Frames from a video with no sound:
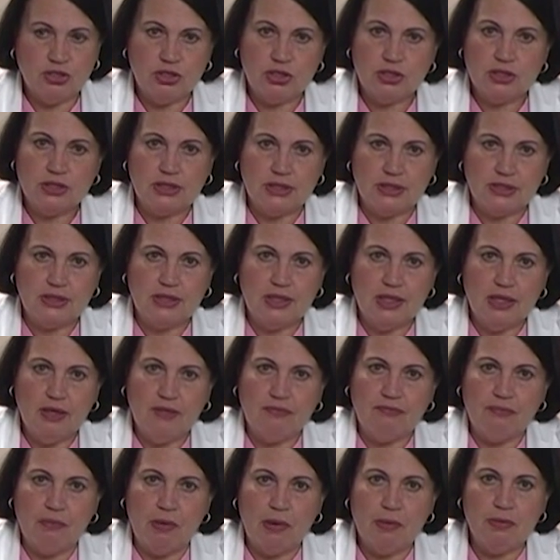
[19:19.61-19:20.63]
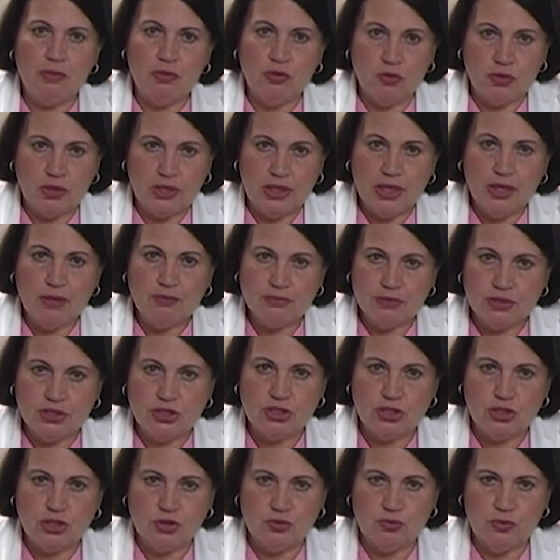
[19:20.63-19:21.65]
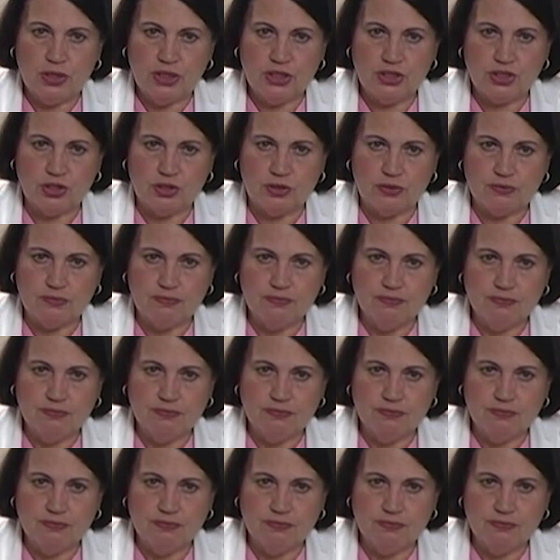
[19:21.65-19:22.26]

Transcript: just to see if maybe you can help the situation.